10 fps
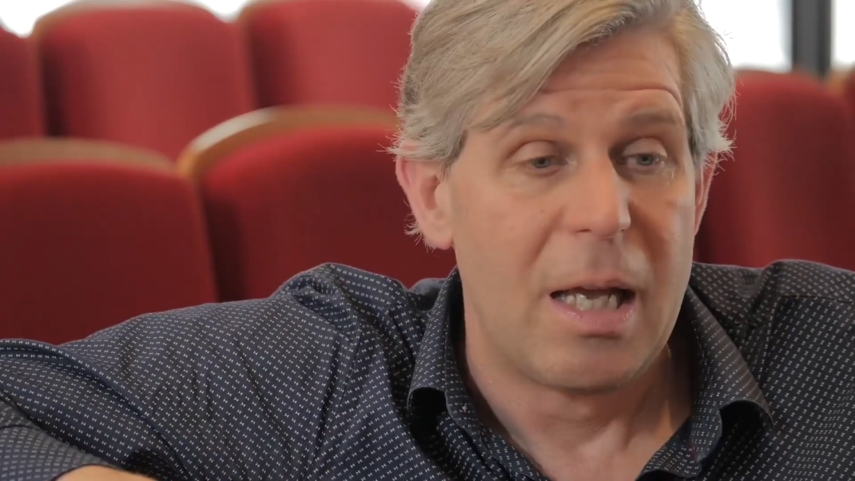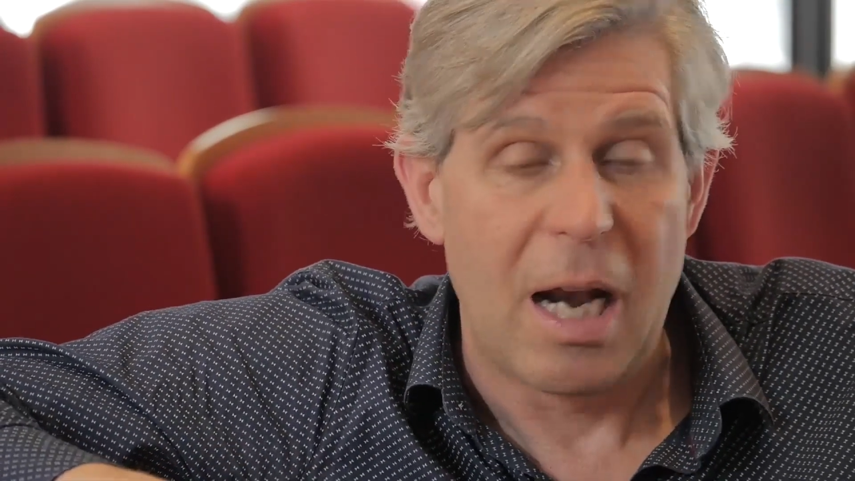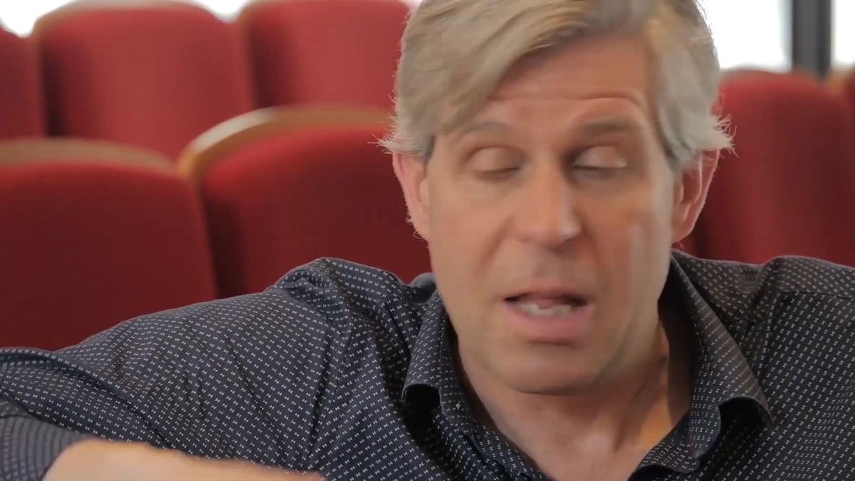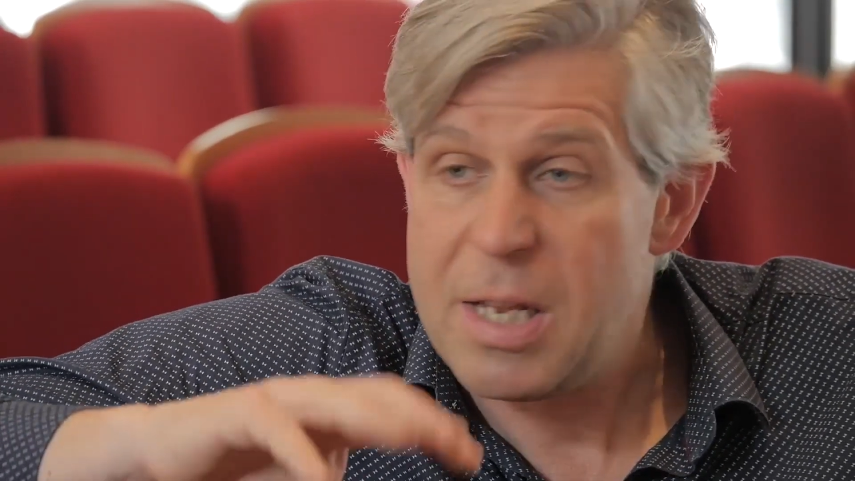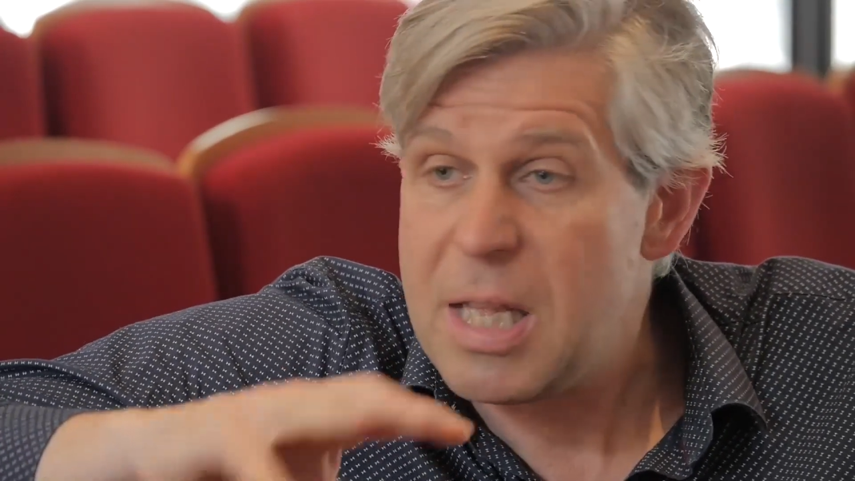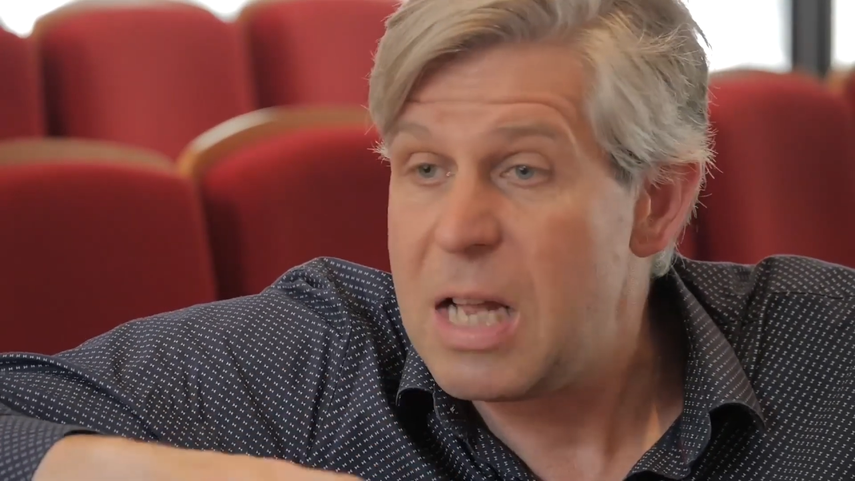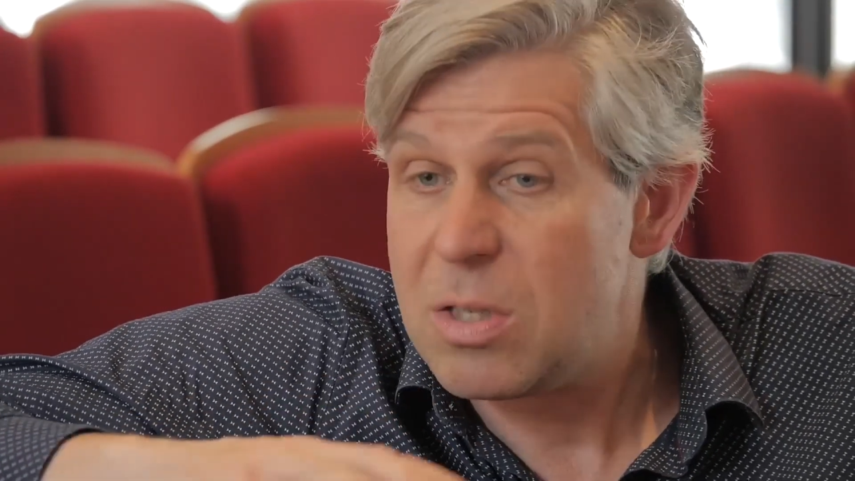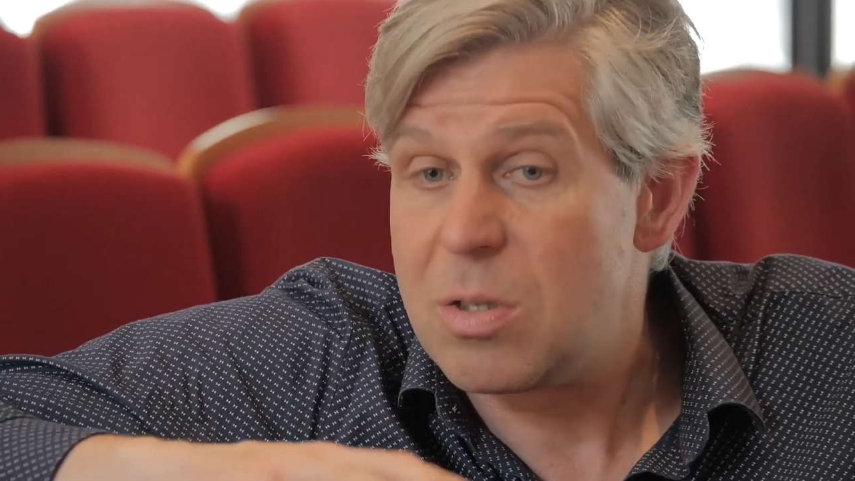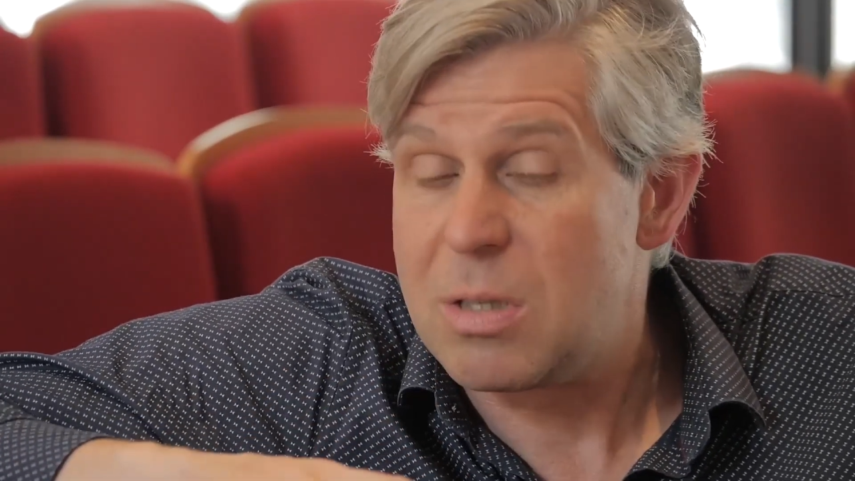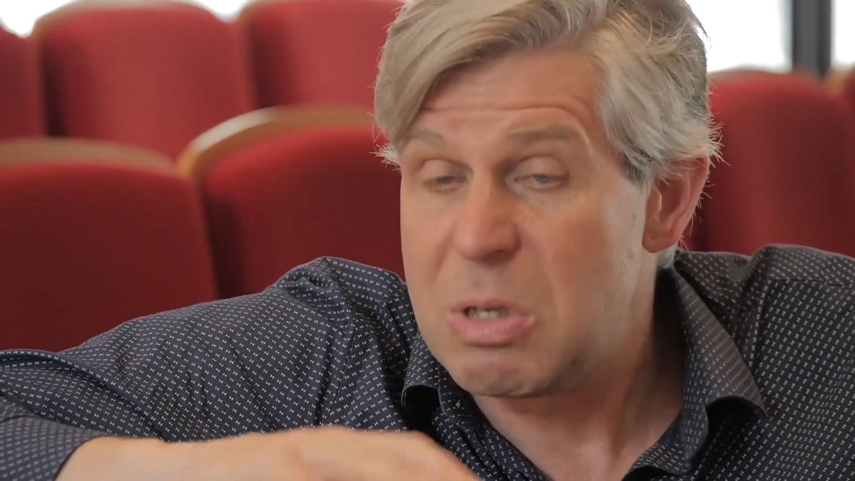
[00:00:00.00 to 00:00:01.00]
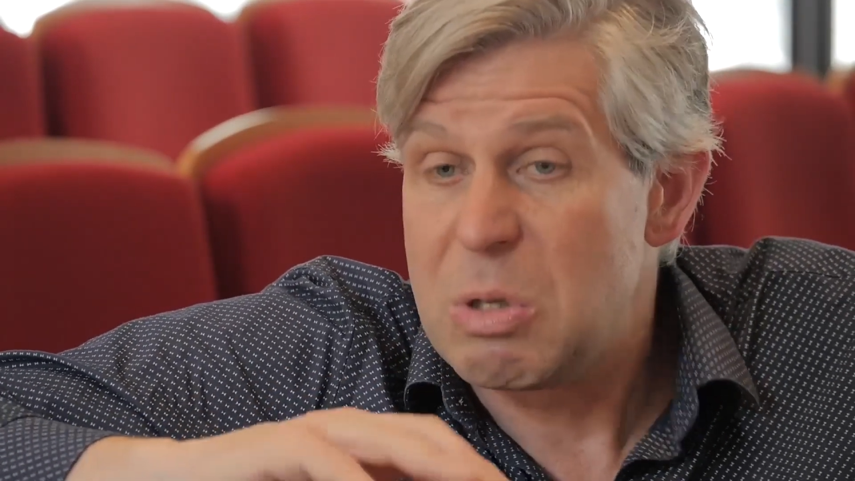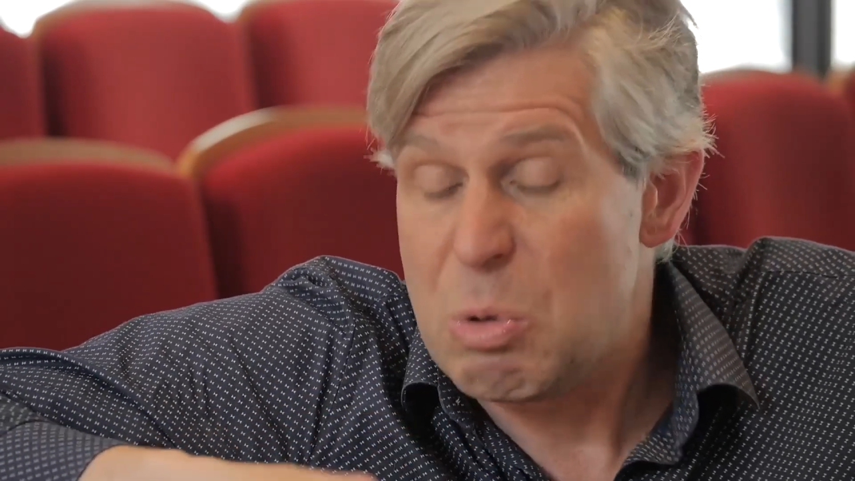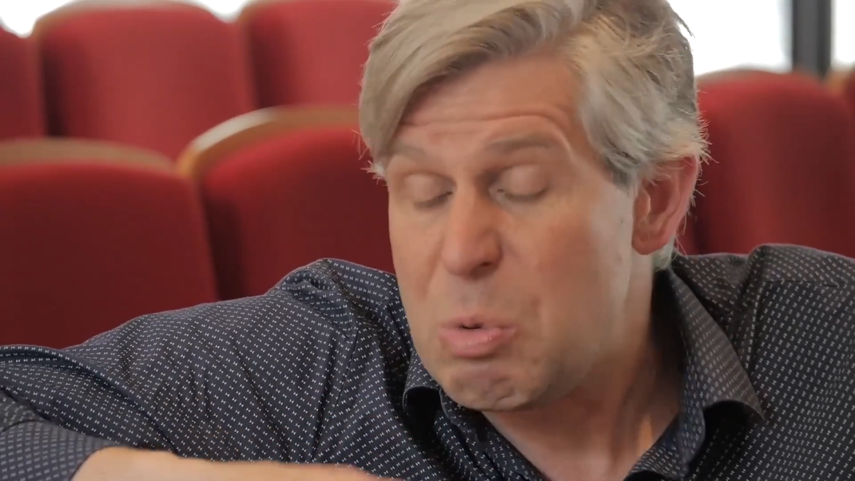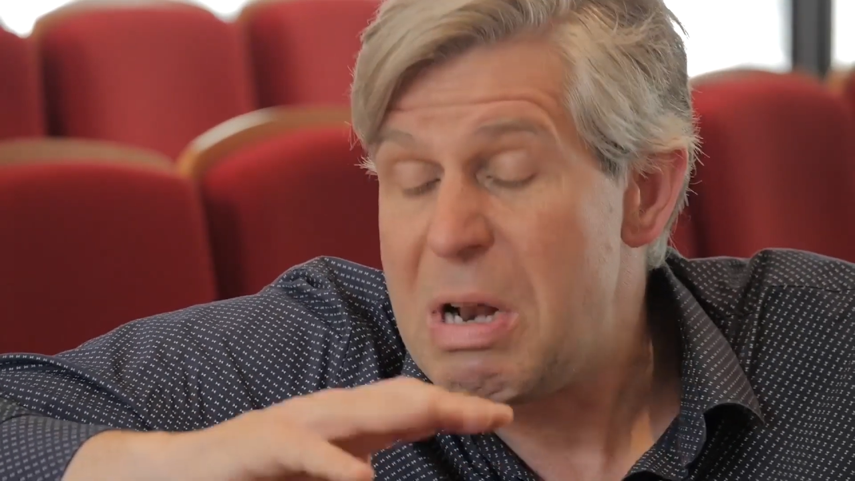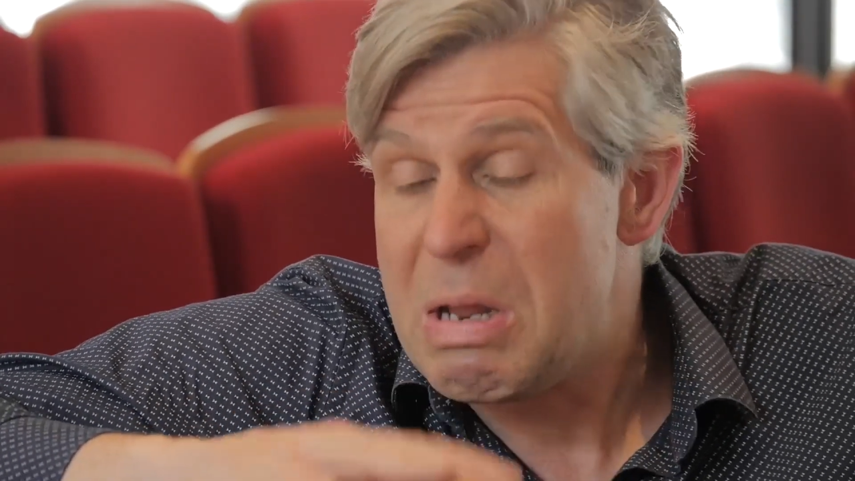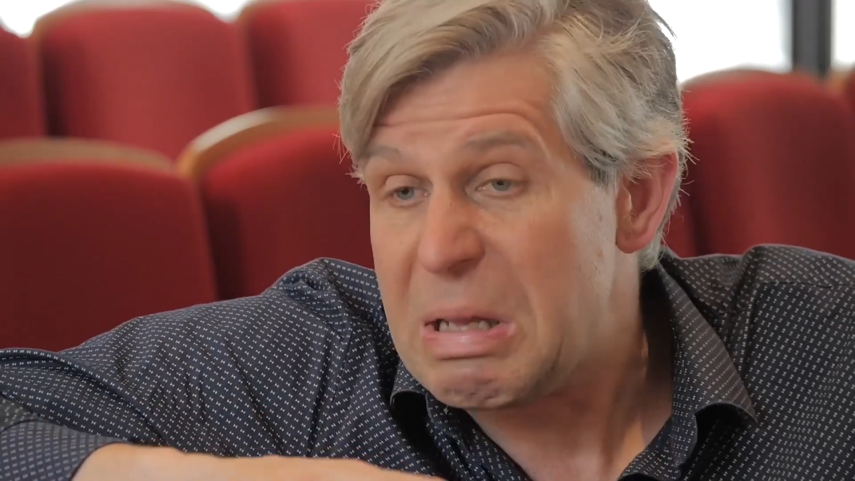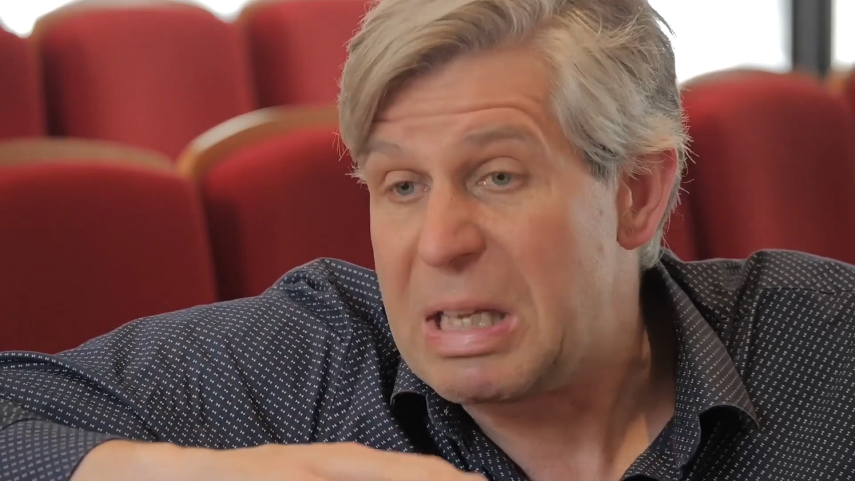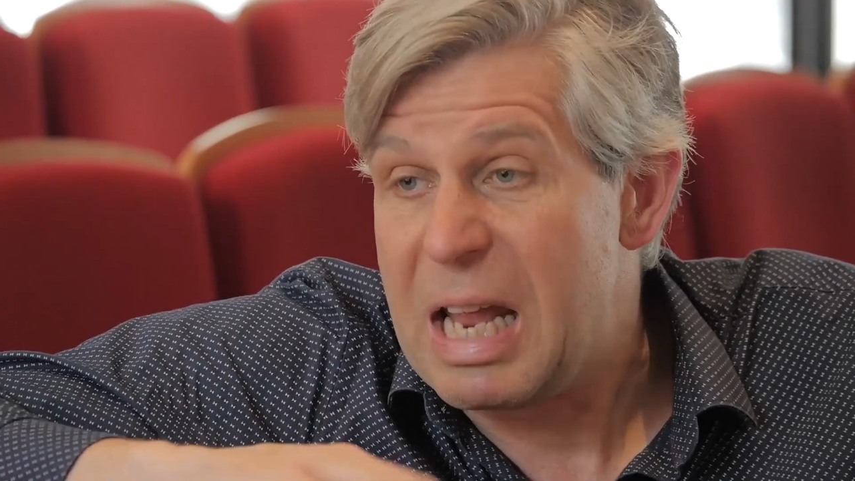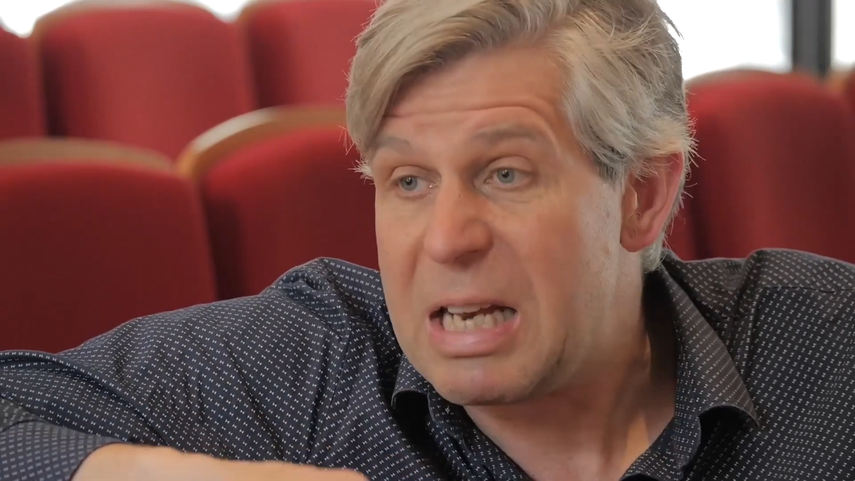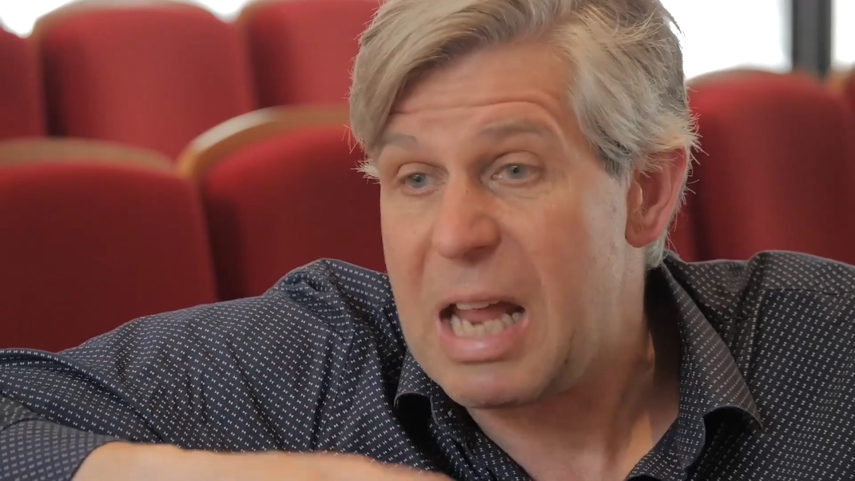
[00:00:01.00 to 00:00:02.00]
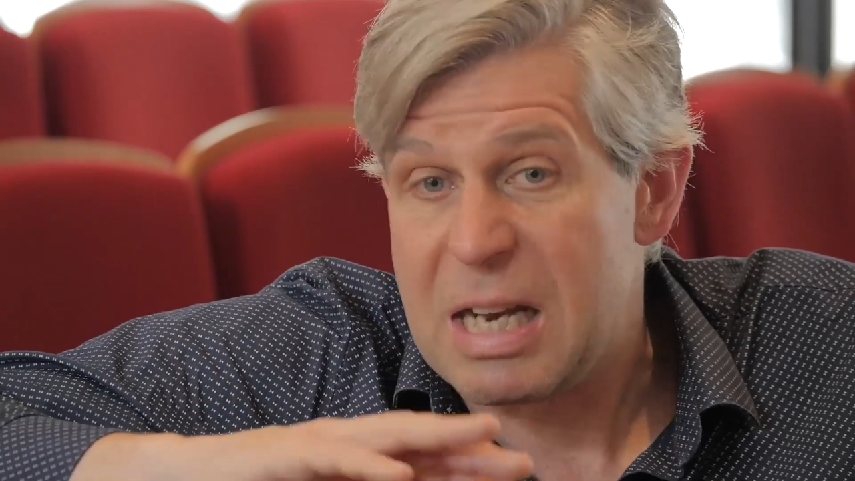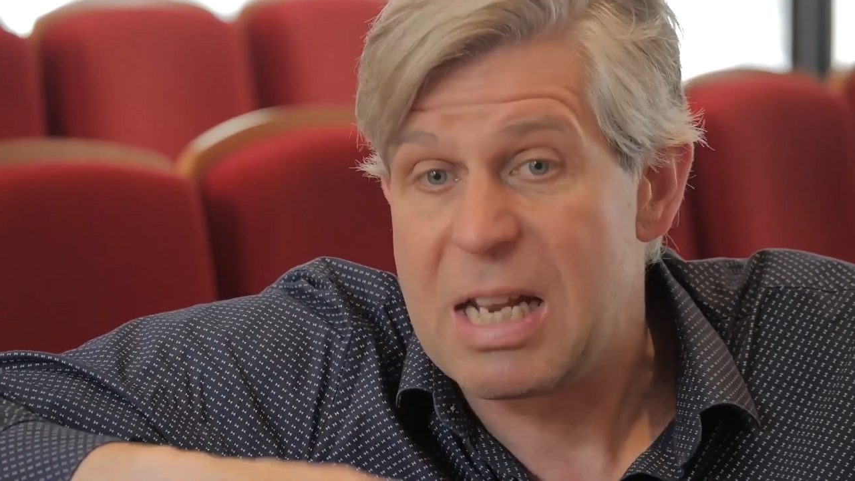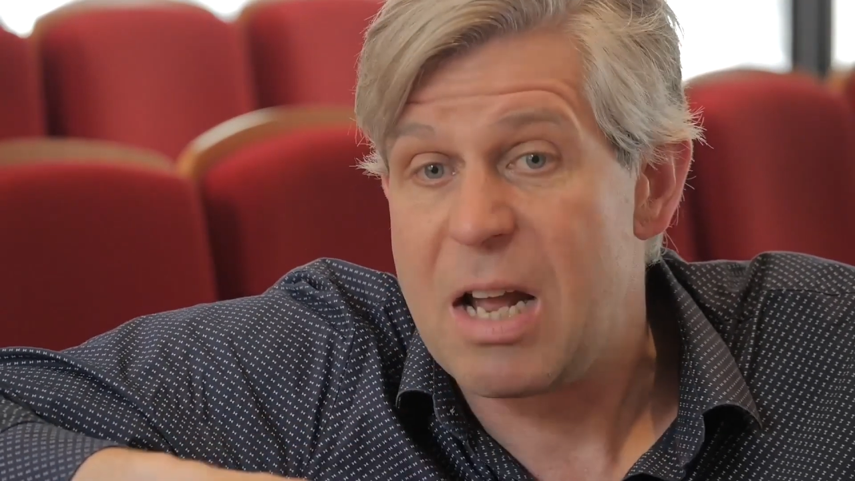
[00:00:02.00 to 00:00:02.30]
And I think you really at the end get